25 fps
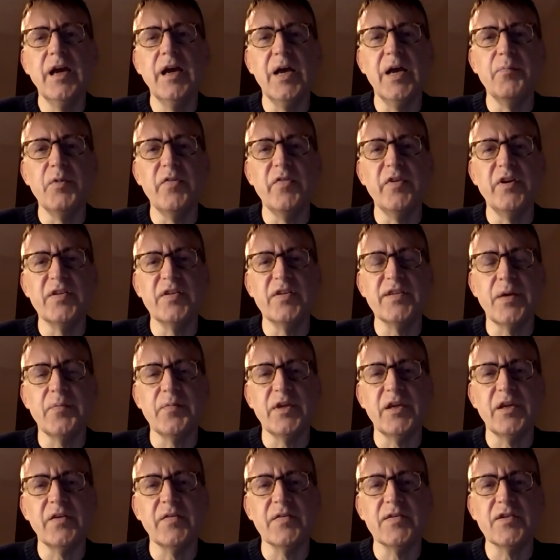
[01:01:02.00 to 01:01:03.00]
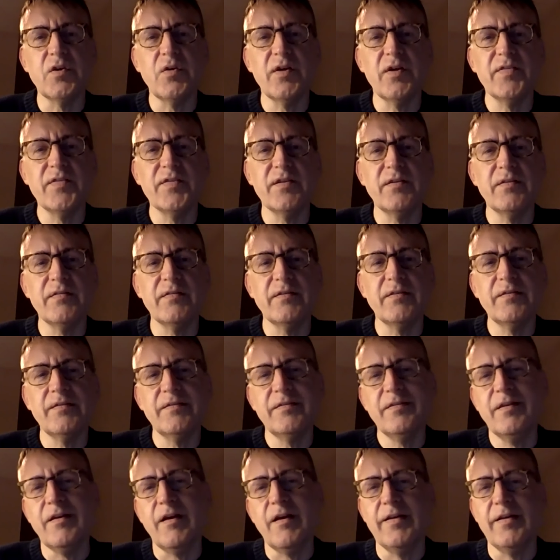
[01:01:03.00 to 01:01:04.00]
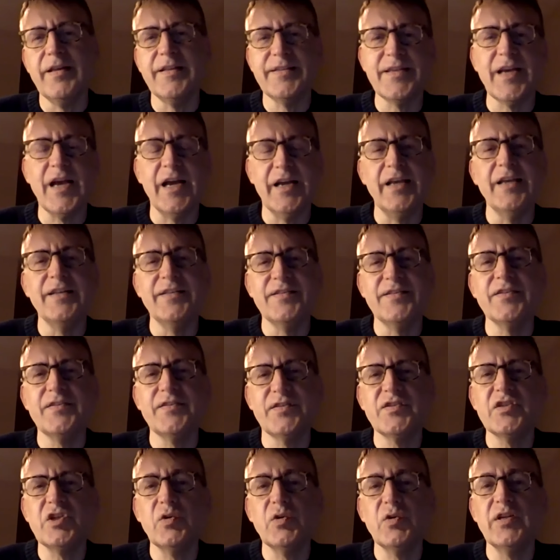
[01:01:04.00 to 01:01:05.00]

and moving to something else. So it's too